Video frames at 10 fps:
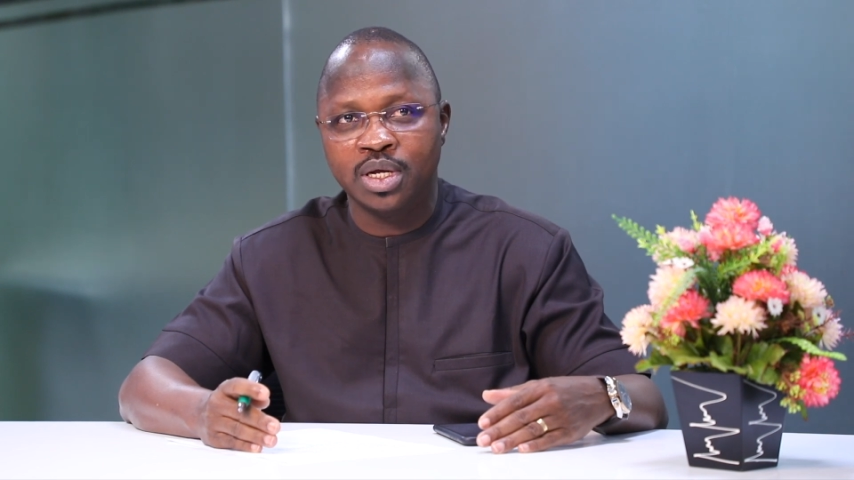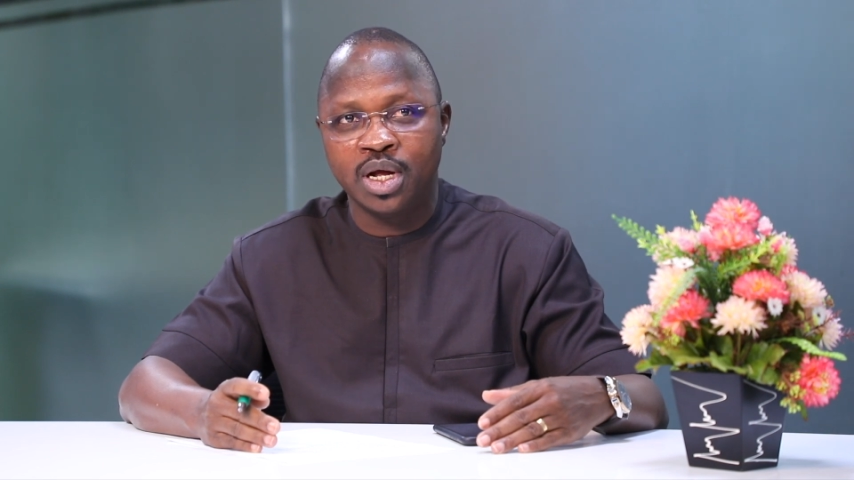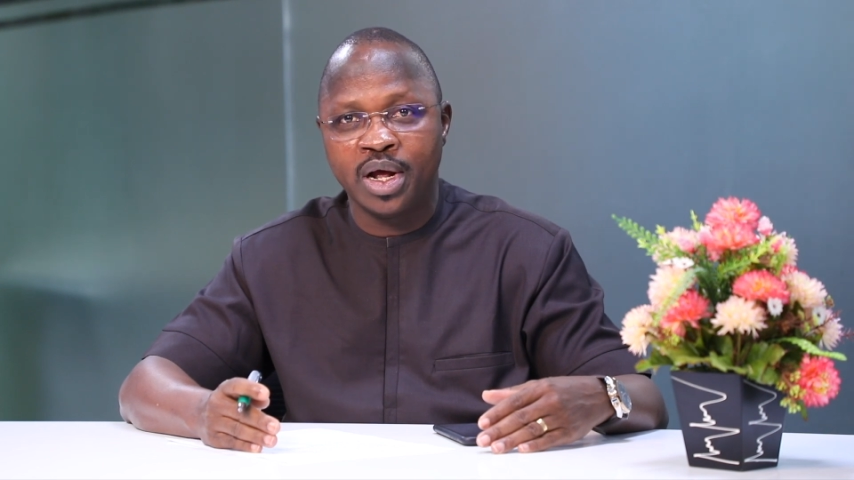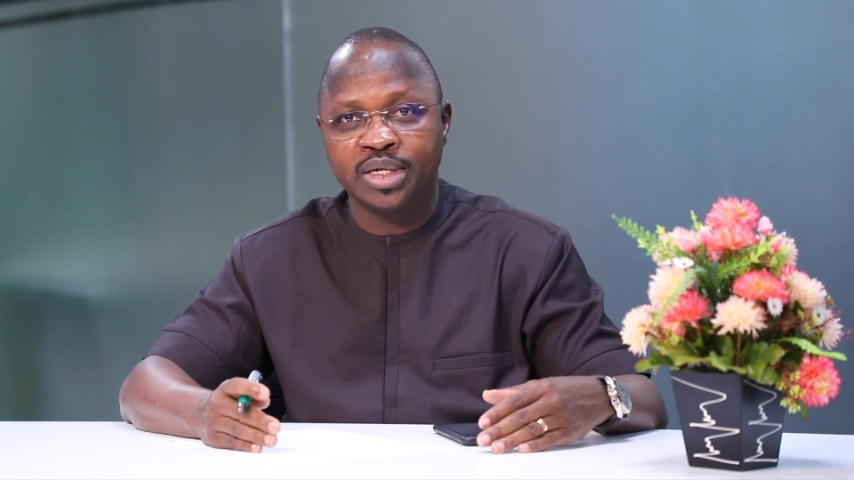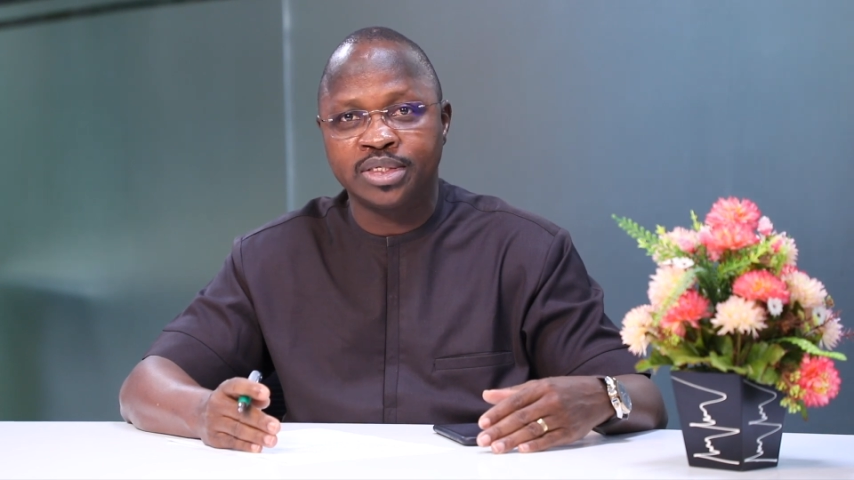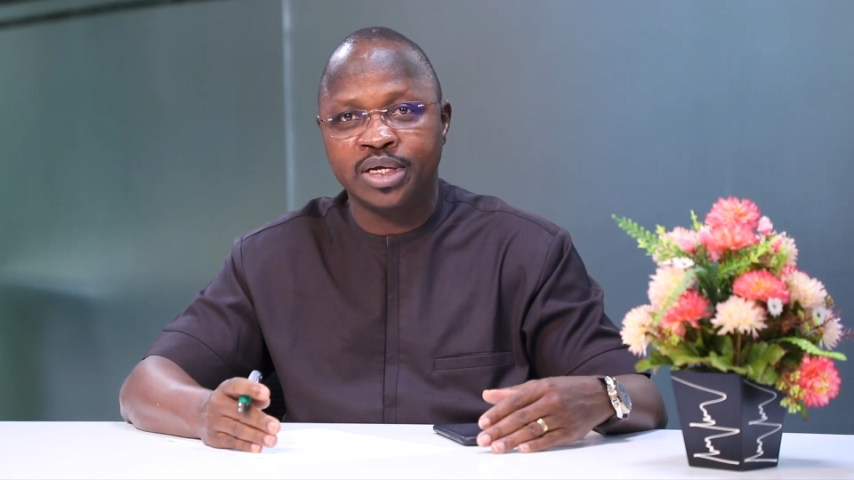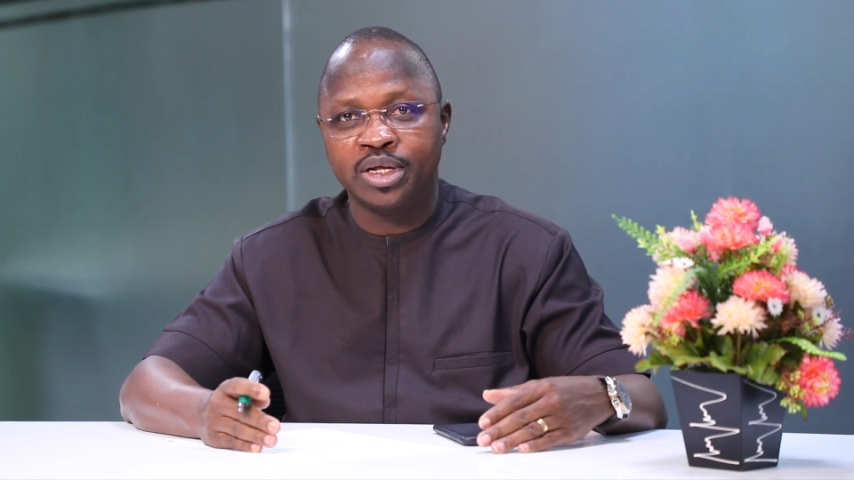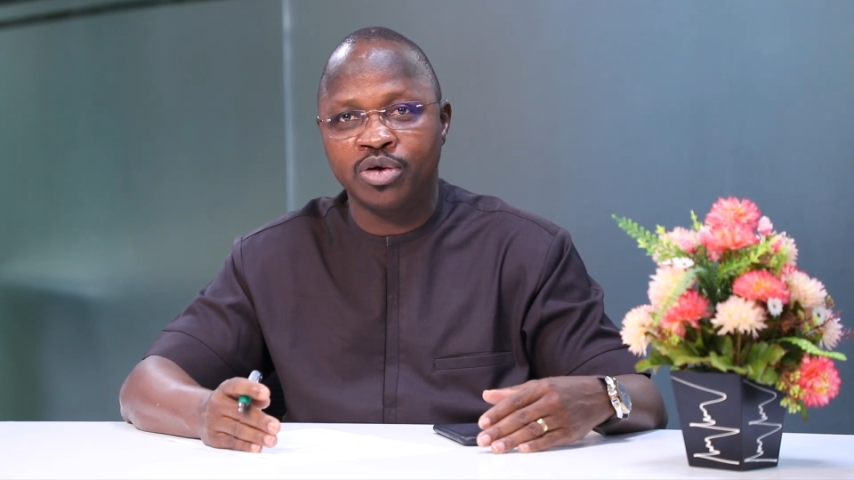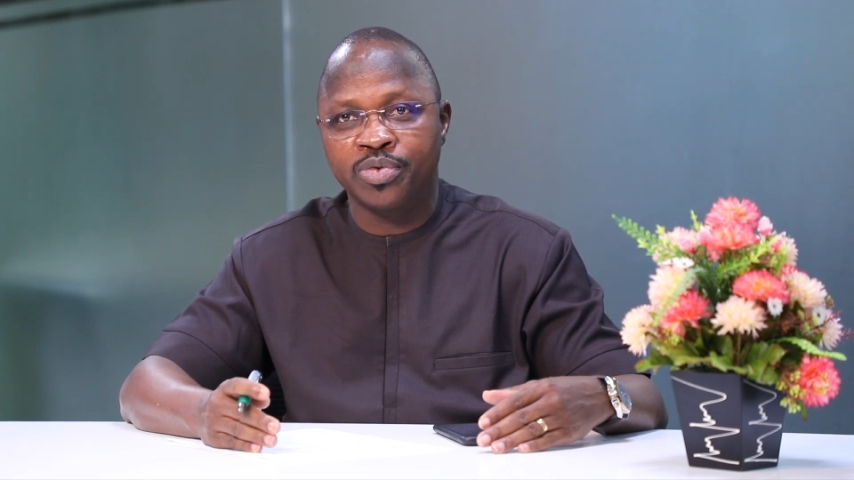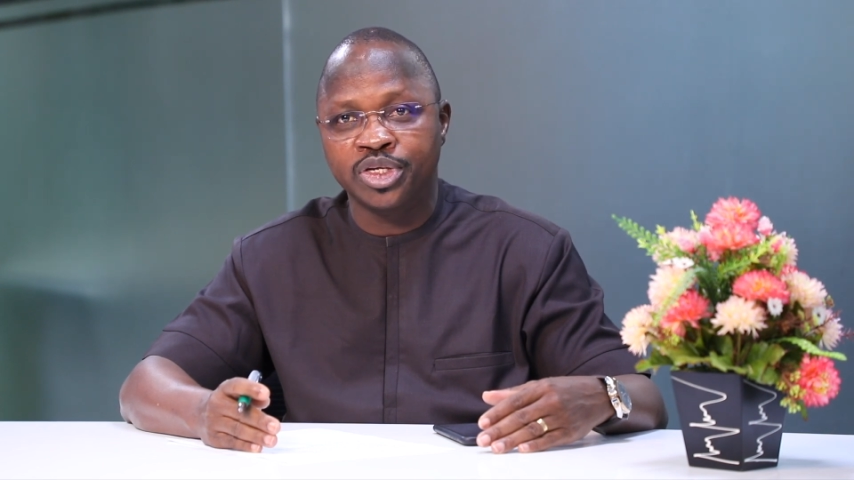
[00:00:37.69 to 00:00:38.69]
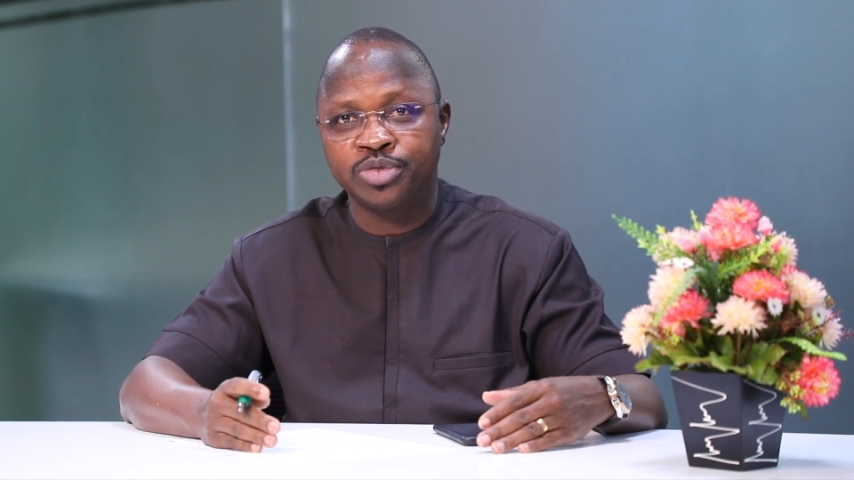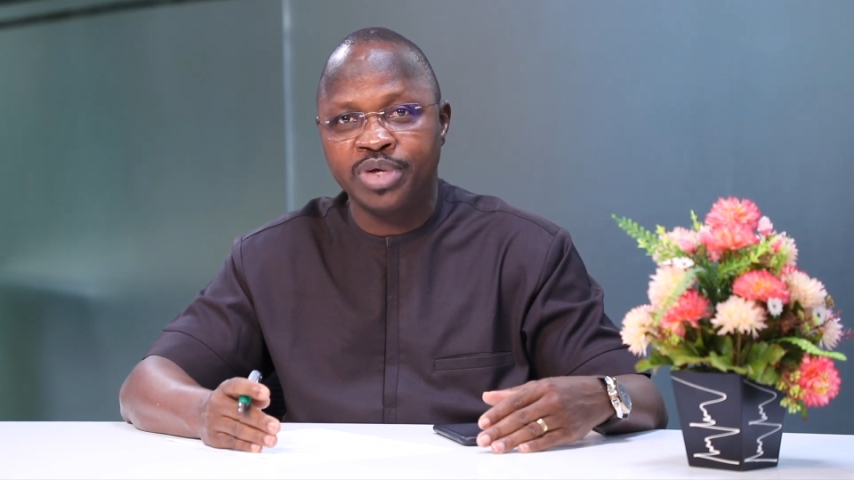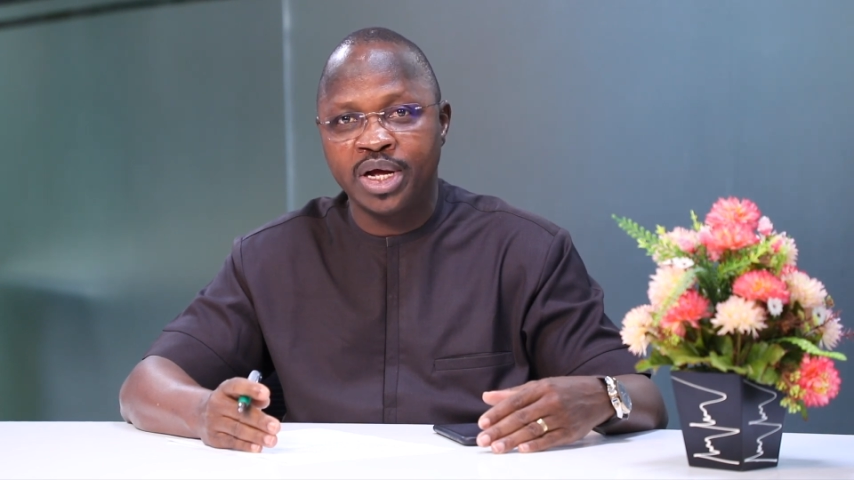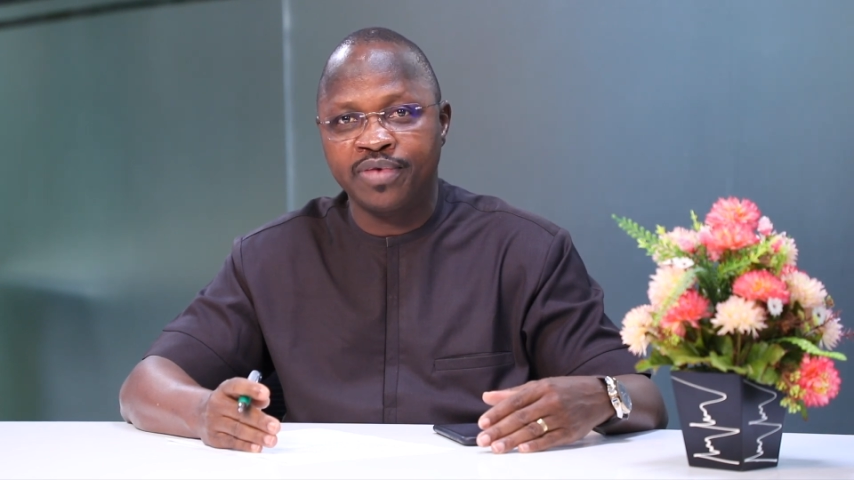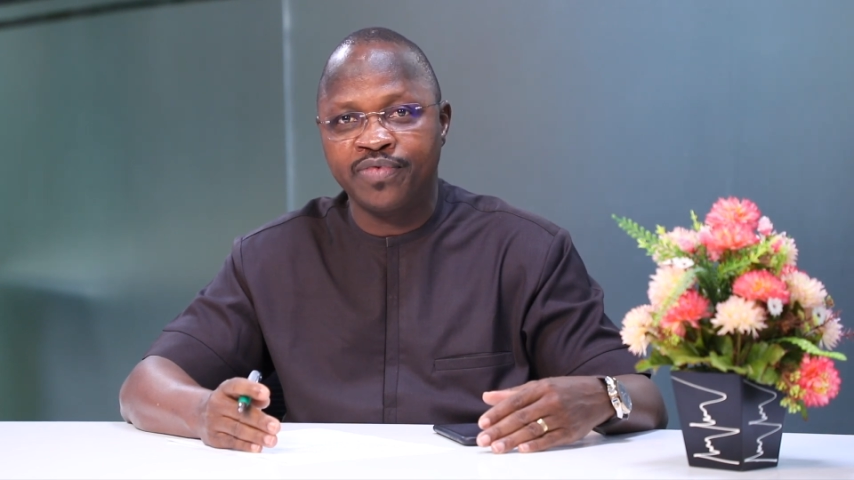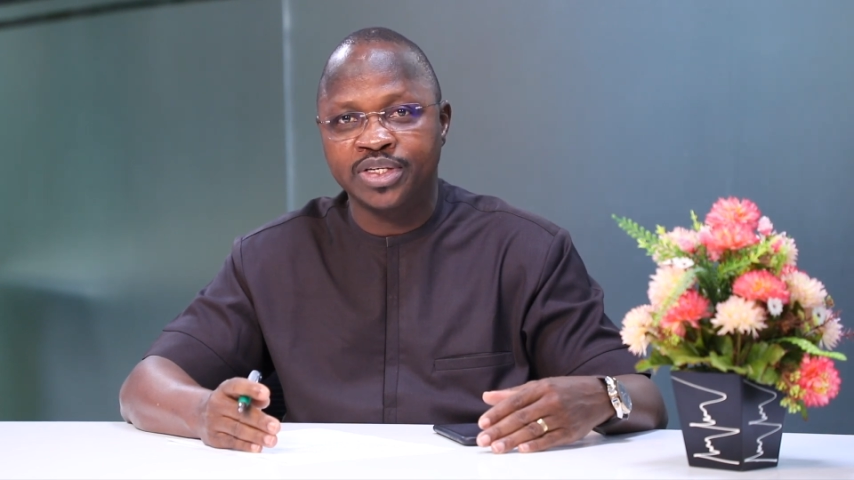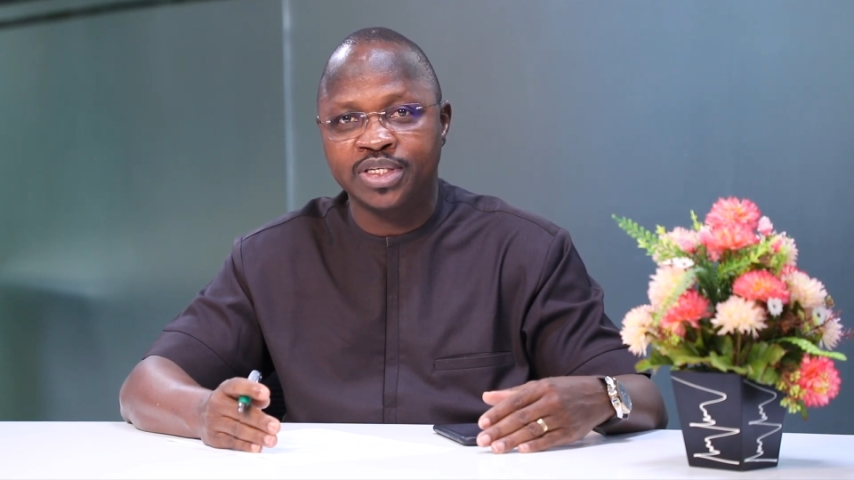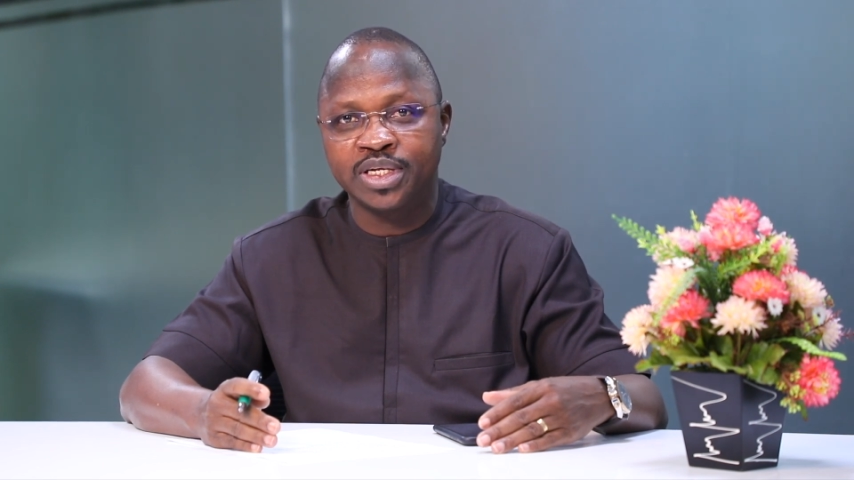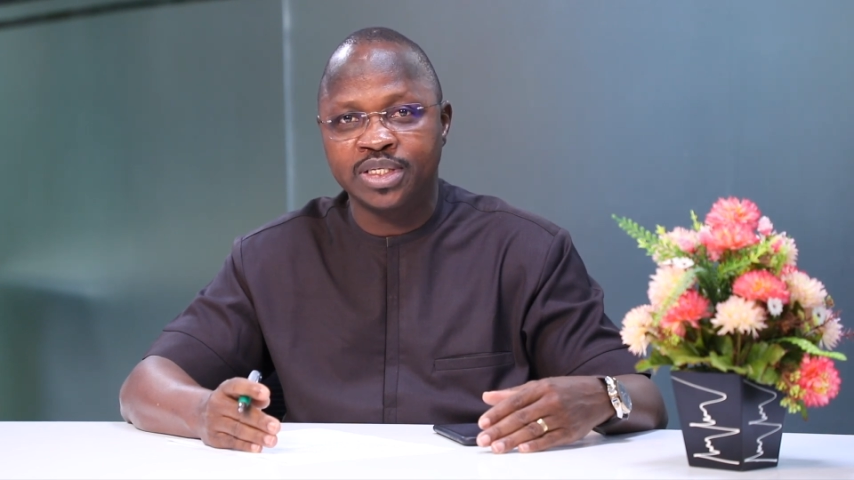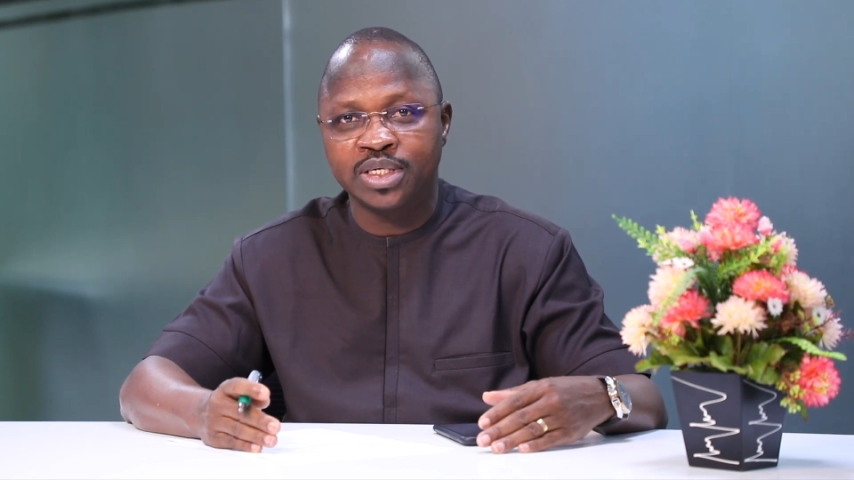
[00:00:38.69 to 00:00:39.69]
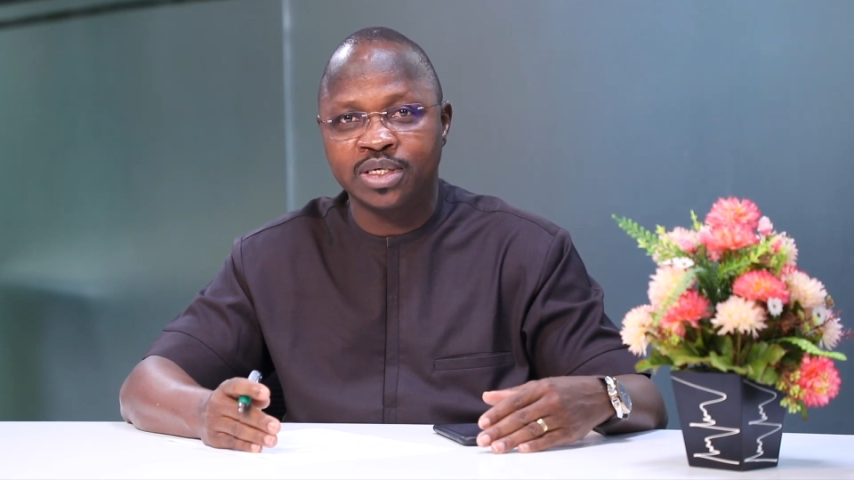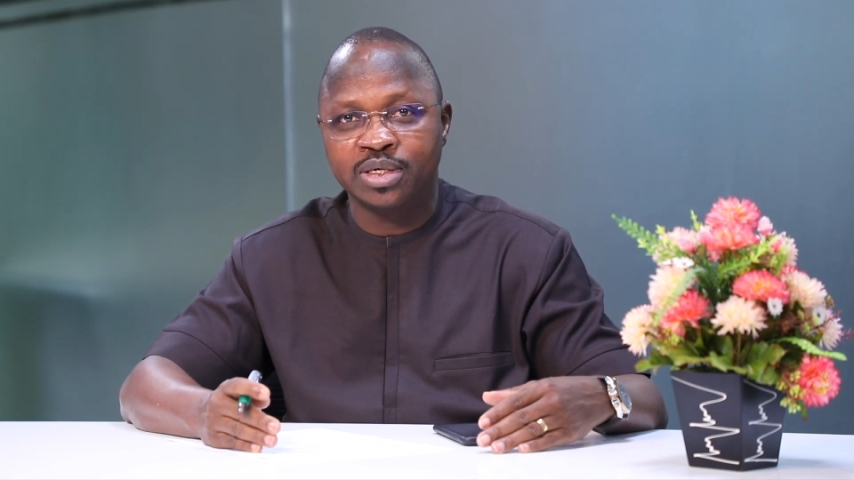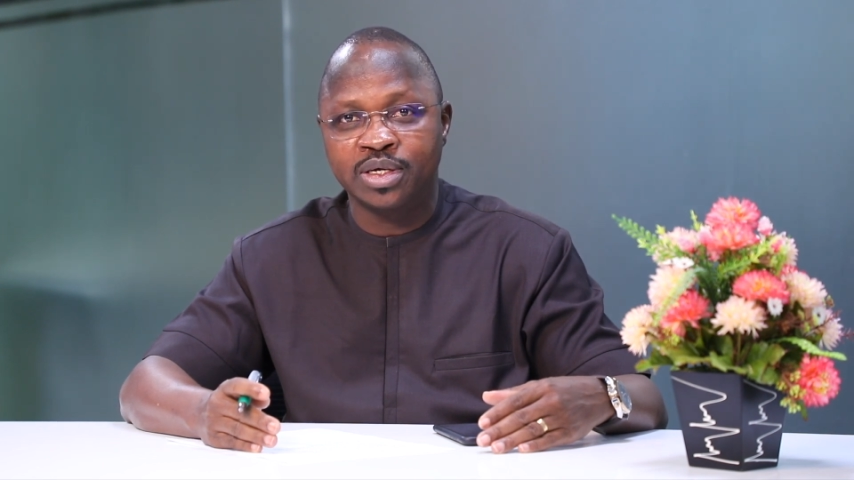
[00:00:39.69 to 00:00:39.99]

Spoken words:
and taking of risk-bearing facility